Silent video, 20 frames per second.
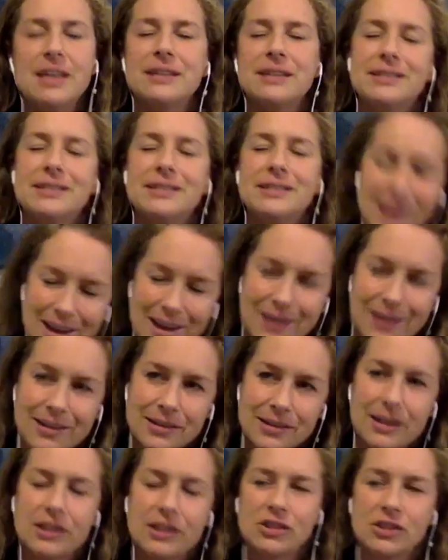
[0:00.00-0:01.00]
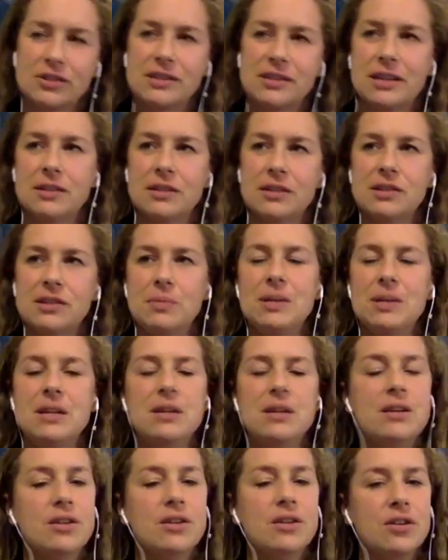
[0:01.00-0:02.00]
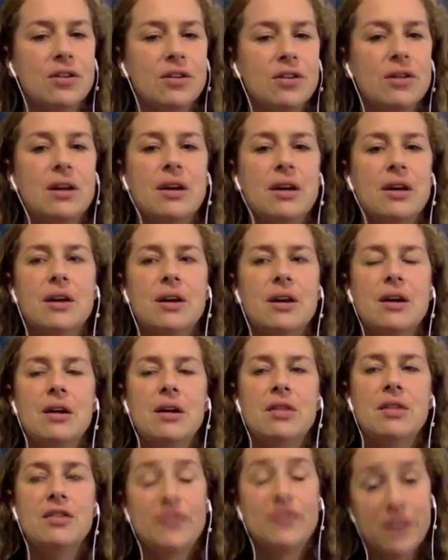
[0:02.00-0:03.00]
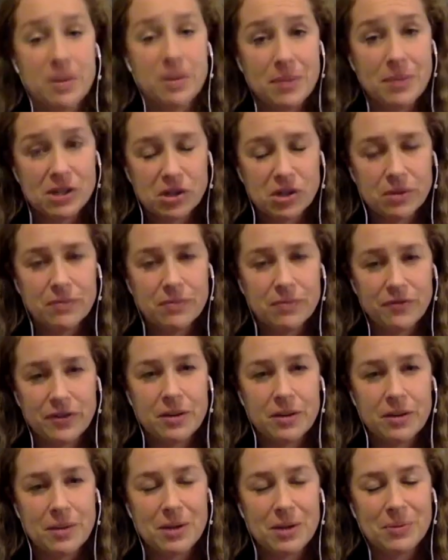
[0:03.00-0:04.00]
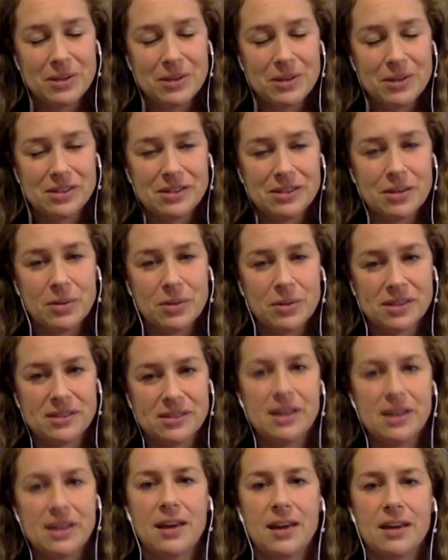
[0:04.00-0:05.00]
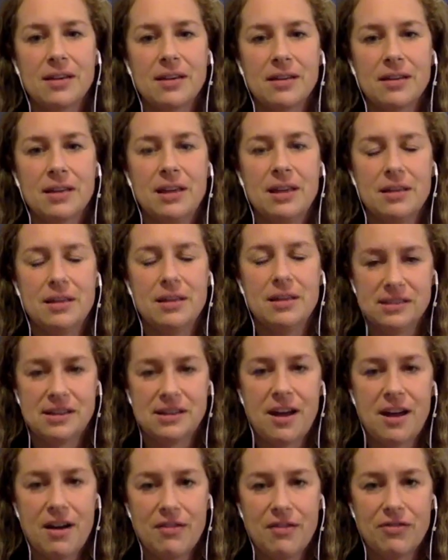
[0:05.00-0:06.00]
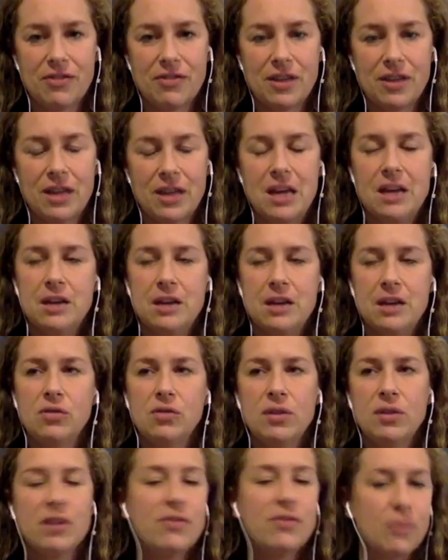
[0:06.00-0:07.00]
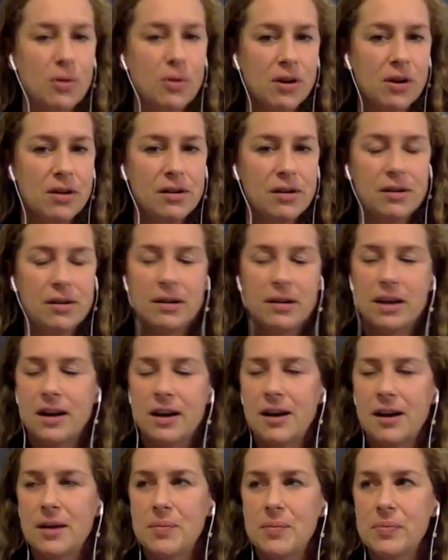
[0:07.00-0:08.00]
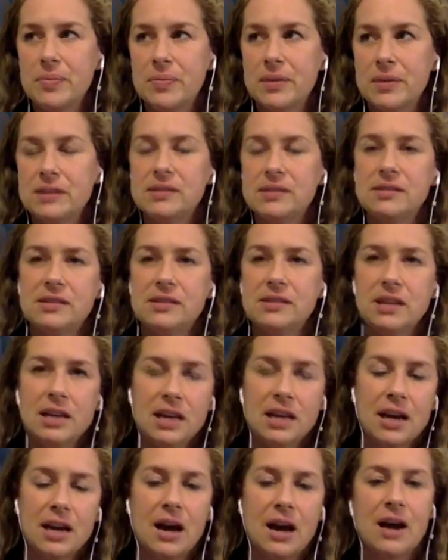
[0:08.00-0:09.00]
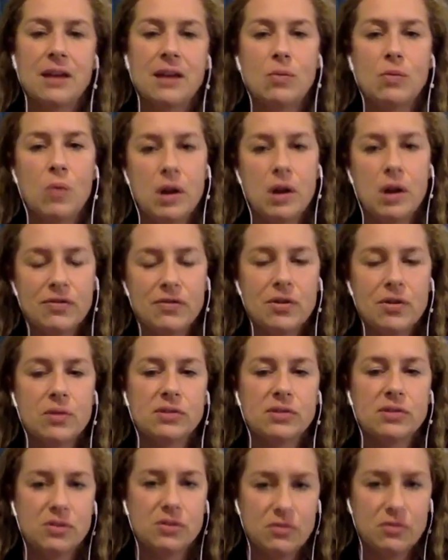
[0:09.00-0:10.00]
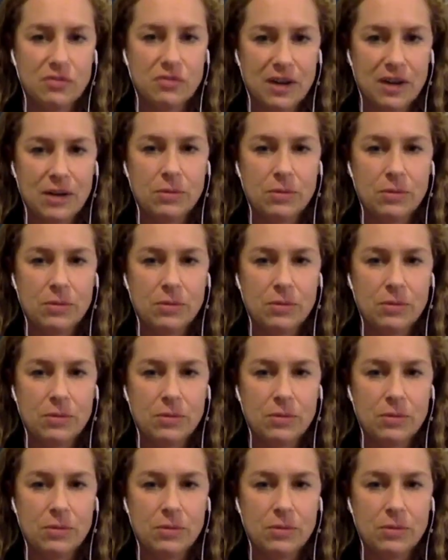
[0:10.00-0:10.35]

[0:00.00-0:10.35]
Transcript: tend, I should say, to be near the fundamental pitches that we're singing in the staff. So therefore, singing on one of those two vowel